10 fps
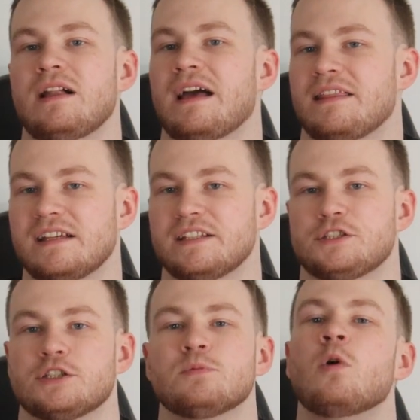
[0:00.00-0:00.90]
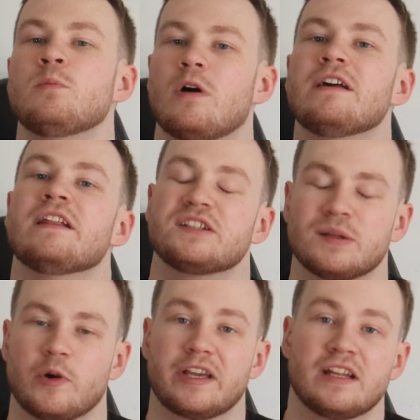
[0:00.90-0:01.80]
I think it's just one way that
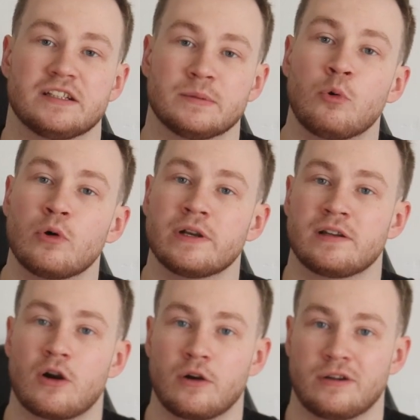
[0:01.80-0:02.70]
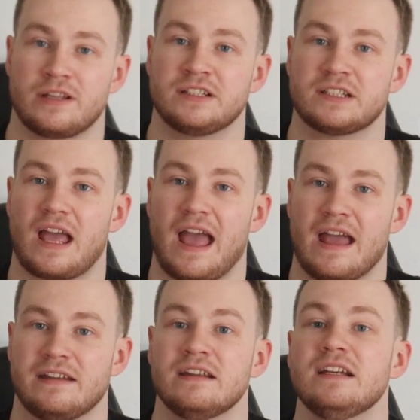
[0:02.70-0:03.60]
someone can support an artist
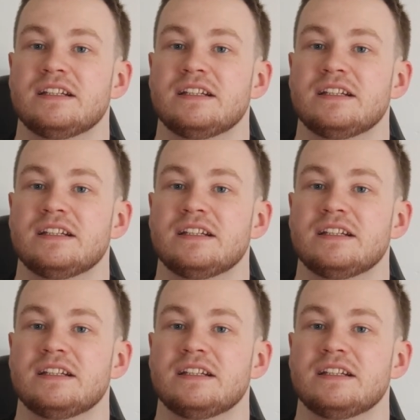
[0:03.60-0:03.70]
and